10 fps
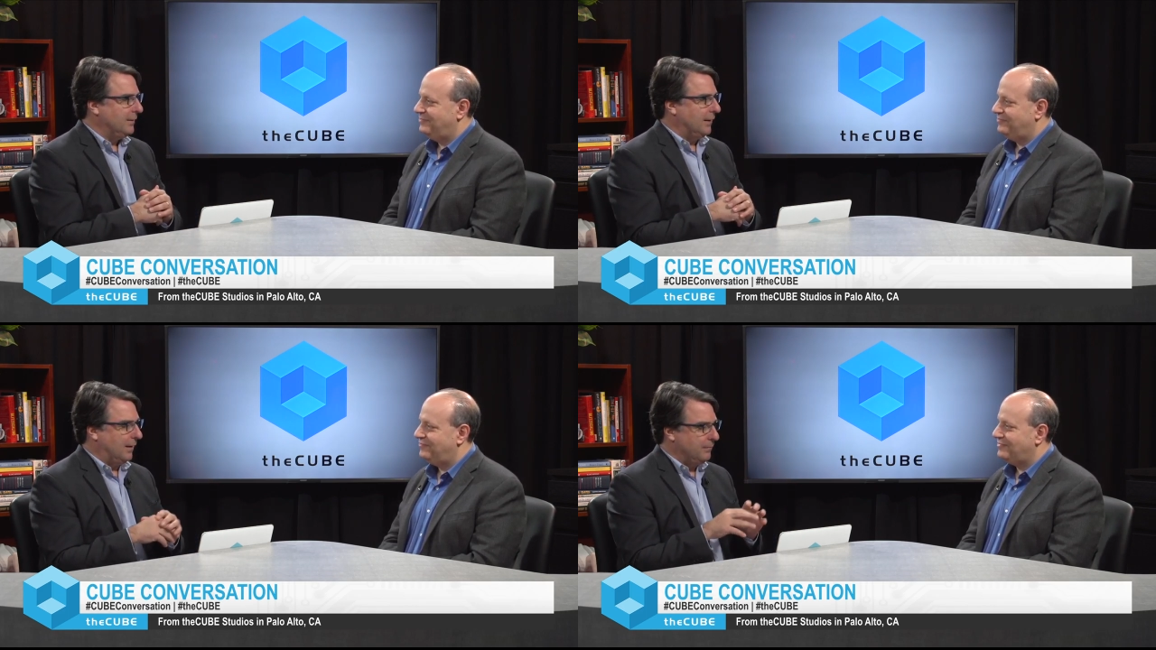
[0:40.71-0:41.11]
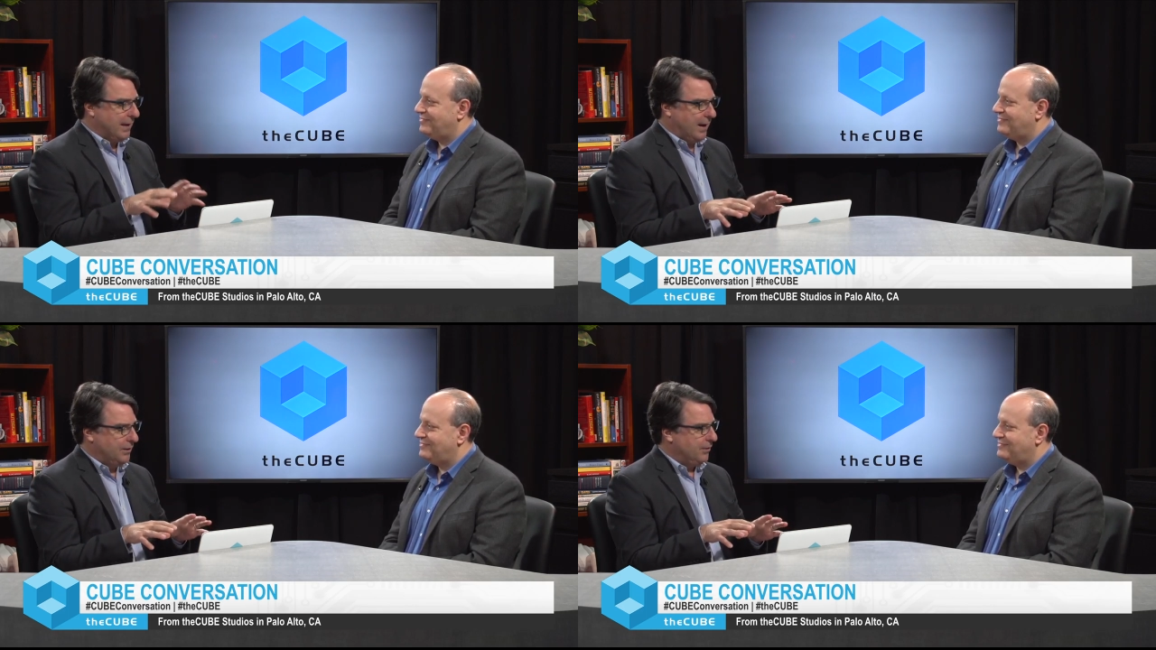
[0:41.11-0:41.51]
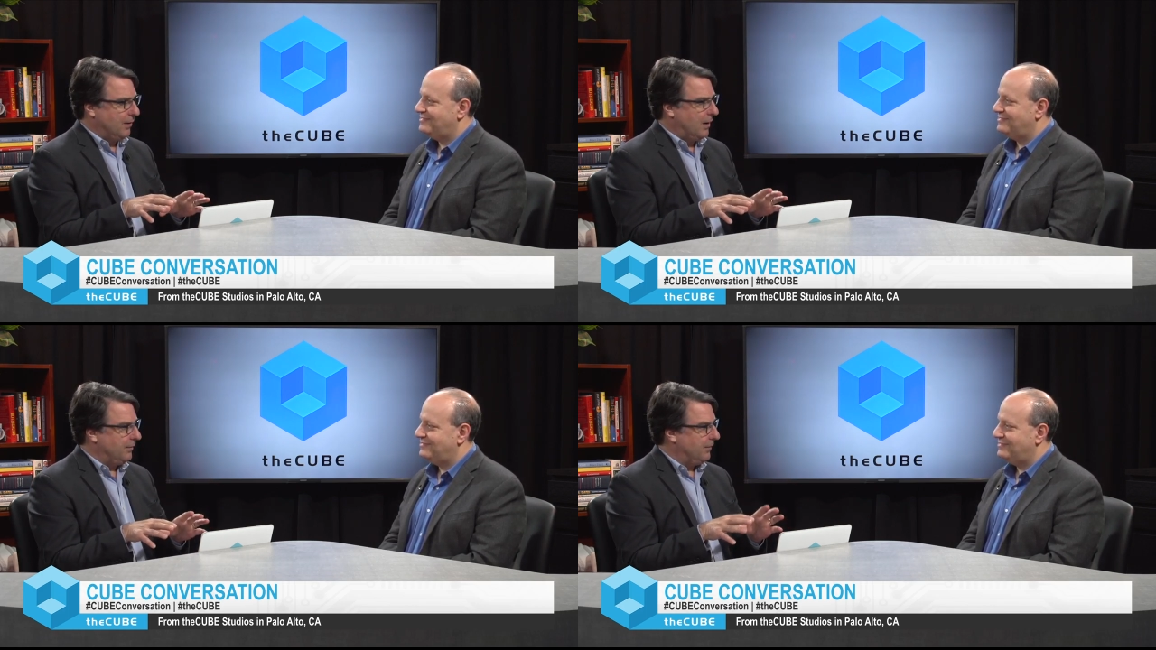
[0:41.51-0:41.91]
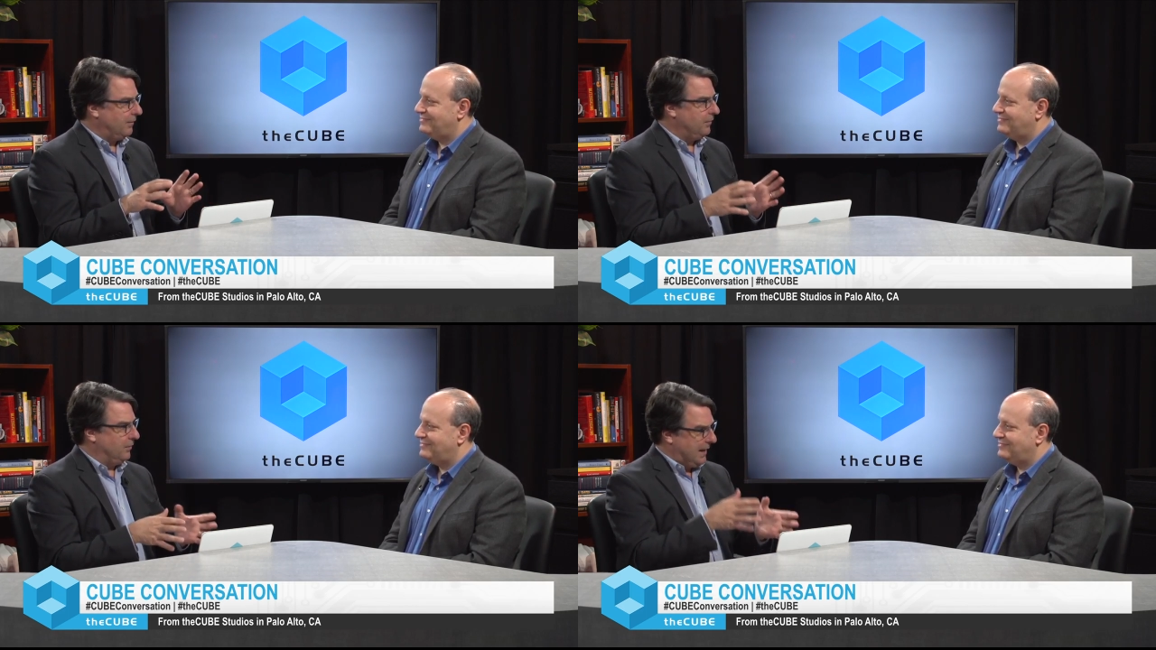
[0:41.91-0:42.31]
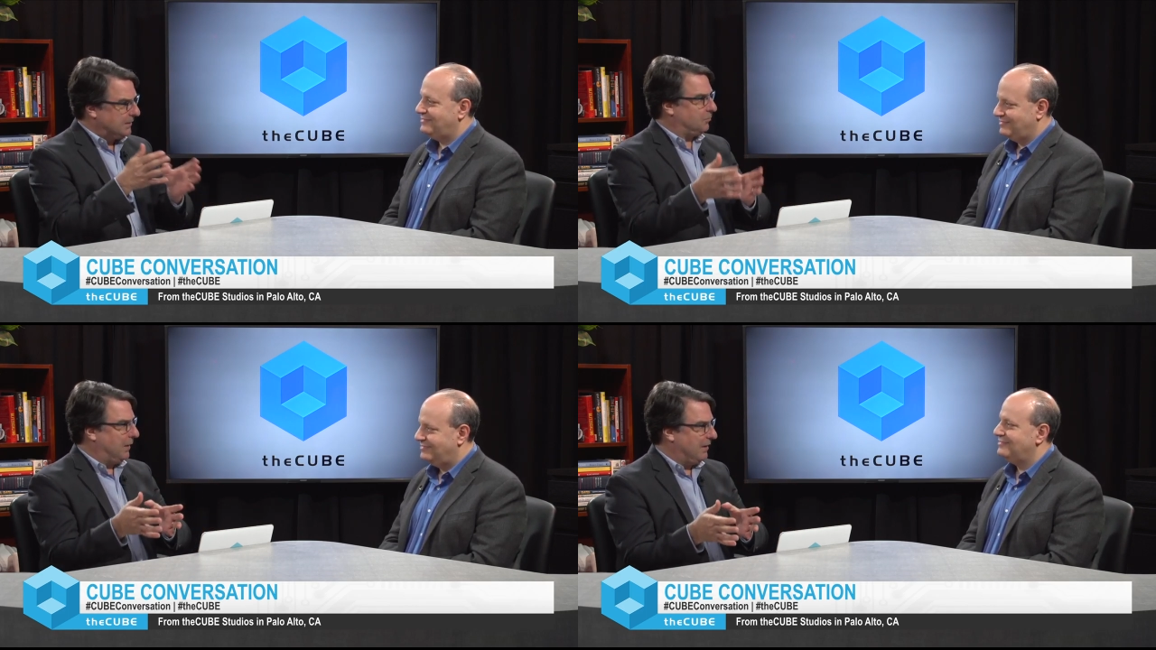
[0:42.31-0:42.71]
Speaker 1: Um, now you're on the
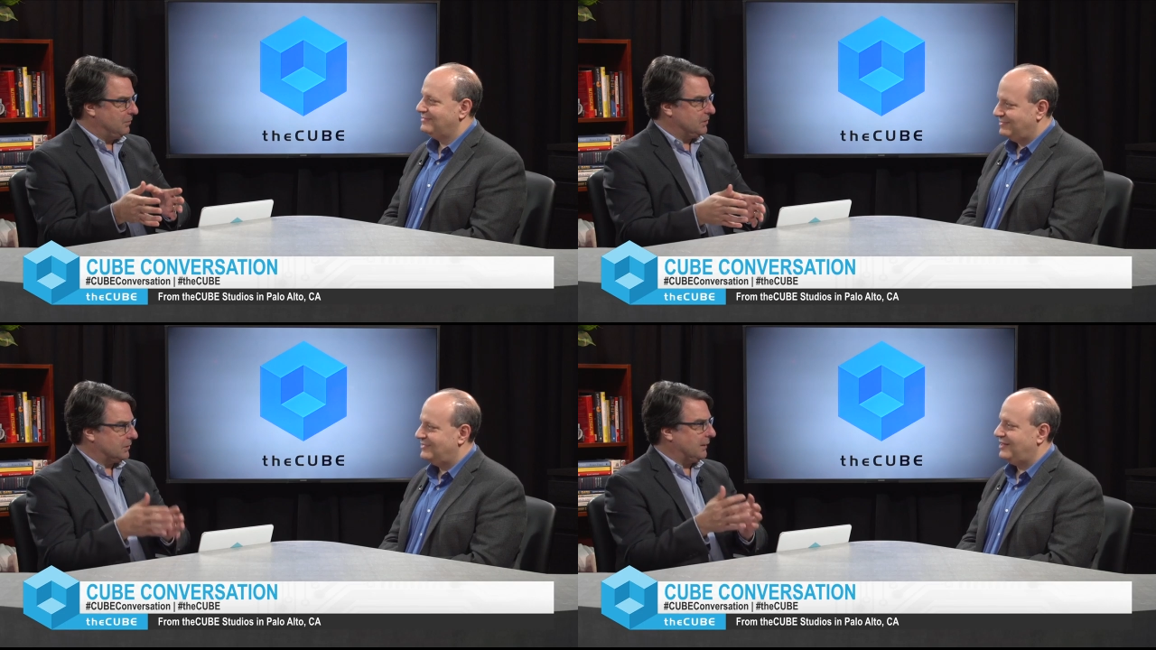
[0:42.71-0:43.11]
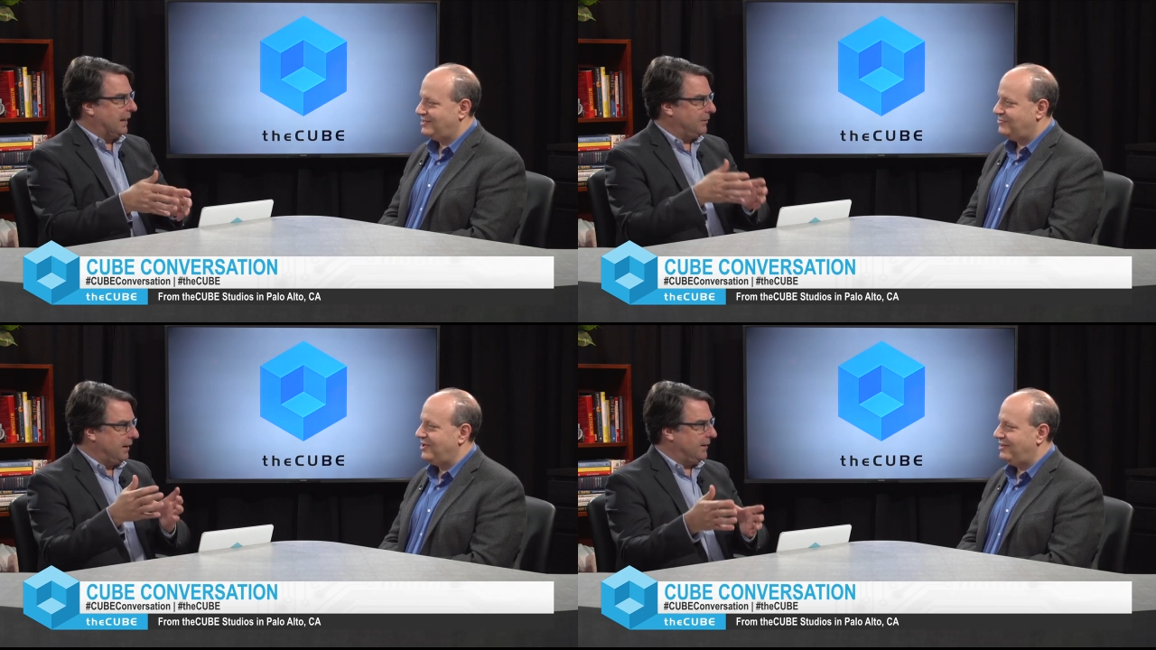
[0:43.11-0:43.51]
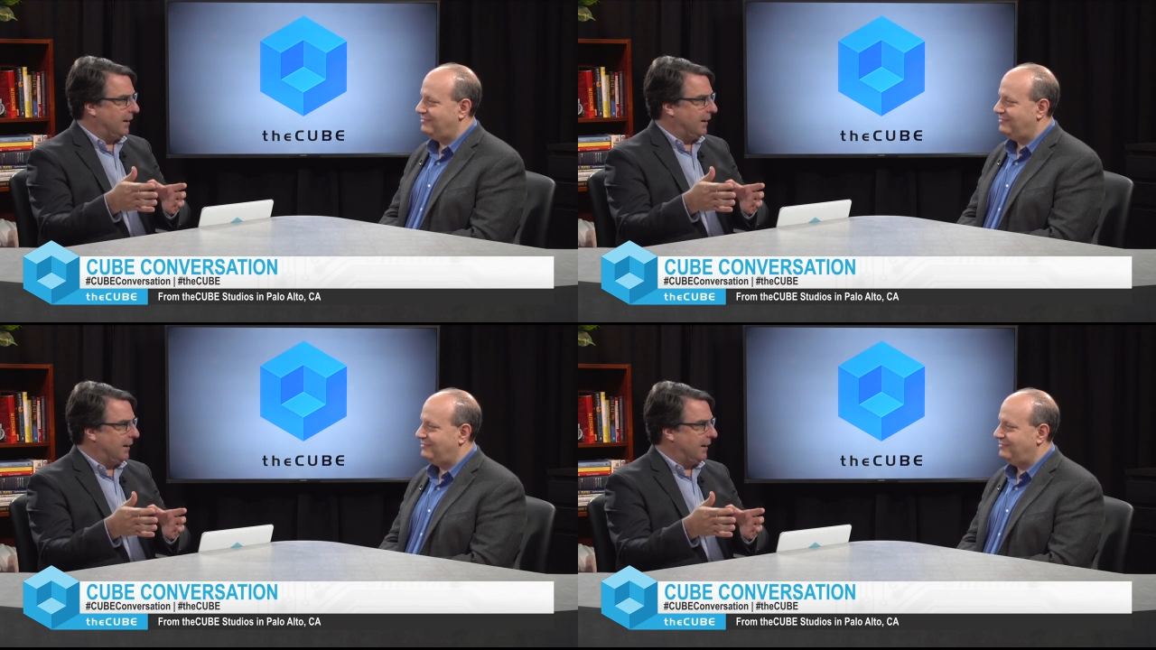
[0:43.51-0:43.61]
next wave, which is cloud right.